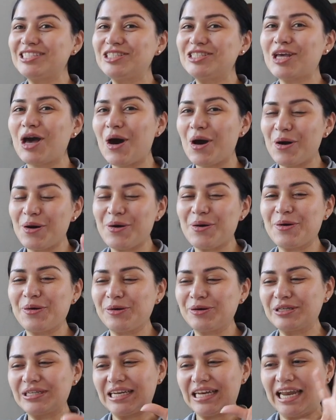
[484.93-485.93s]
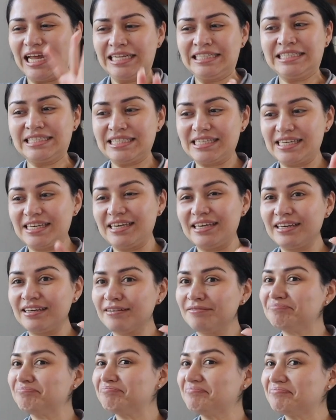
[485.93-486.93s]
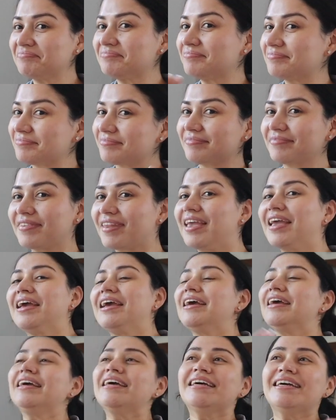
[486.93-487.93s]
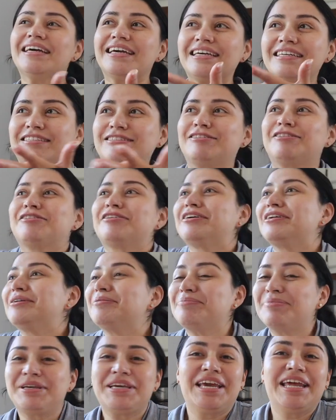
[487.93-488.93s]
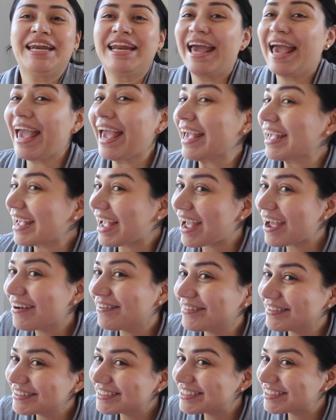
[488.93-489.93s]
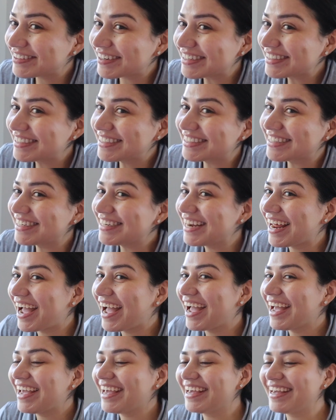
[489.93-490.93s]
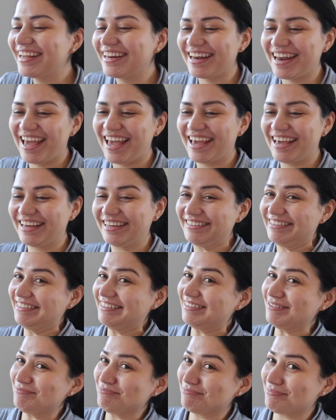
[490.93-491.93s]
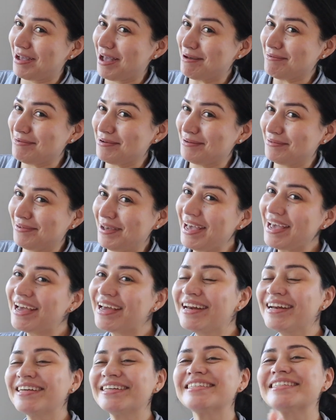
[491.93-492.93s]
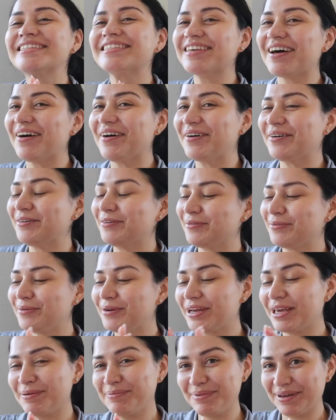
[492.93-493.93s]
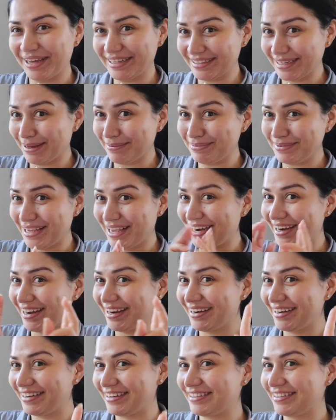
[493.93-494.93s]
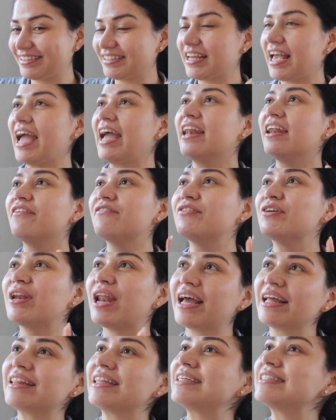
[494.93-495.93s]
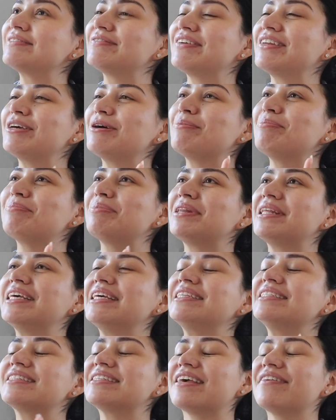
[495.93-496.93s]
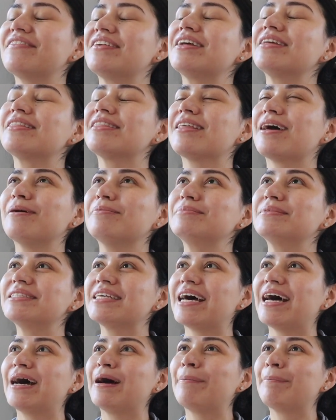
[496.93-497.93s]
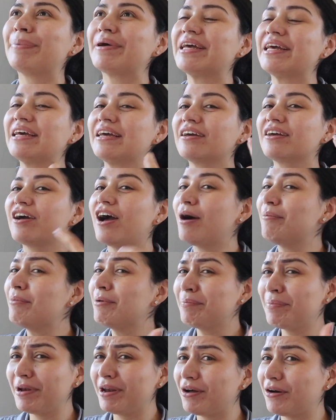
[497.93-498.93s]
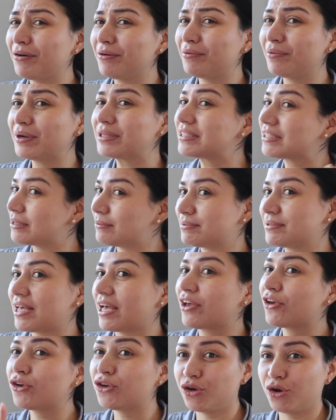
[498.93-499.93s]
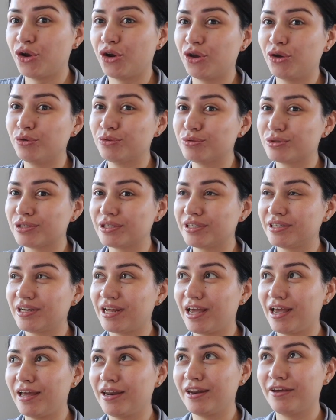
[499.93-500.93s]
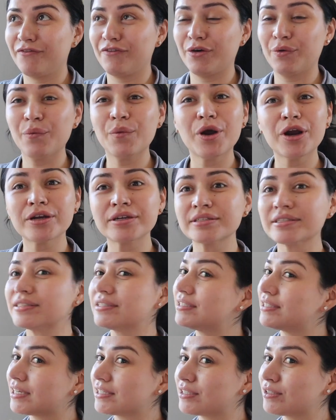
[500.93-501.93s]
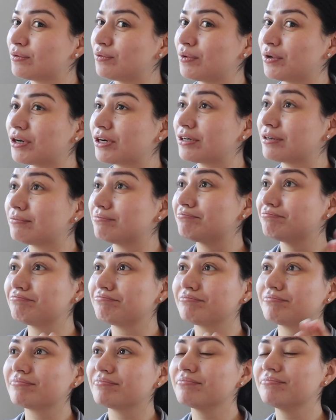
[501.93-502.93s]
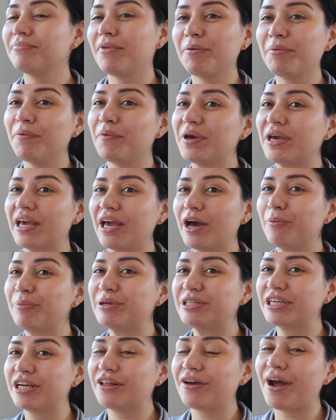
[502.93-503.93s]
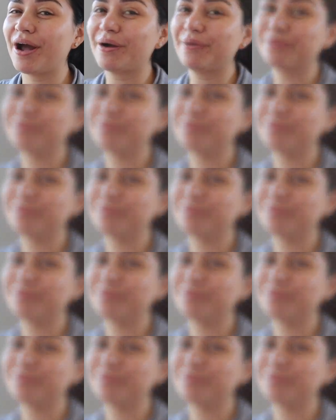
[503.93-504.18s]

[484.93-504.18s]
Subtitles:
So let's see, is there gonna be an 8-hour stretch tonight? Like, vamos ver. So we'll keep you guys updated. And if you like this video, please give it a thumbs up. Comment below what sleep sack you're using, and if it works, doesn't work, maybe we can help each other out.